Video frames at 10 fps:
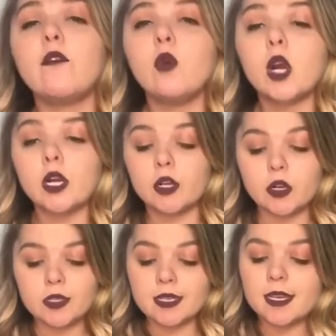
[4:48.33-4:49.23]
for
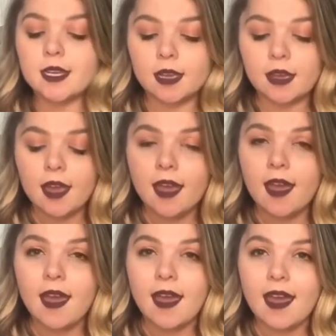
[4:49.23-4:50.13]
nursing,
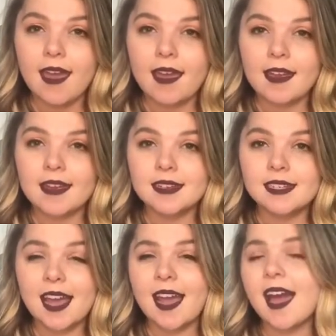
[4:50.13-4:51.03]

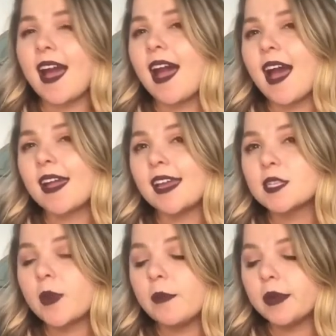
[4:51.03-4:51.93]
and I
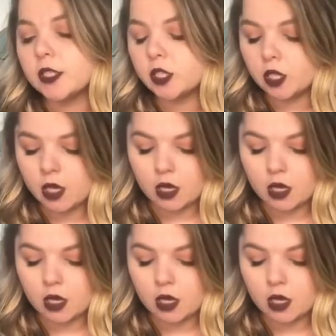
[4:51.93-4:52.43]
guess pumping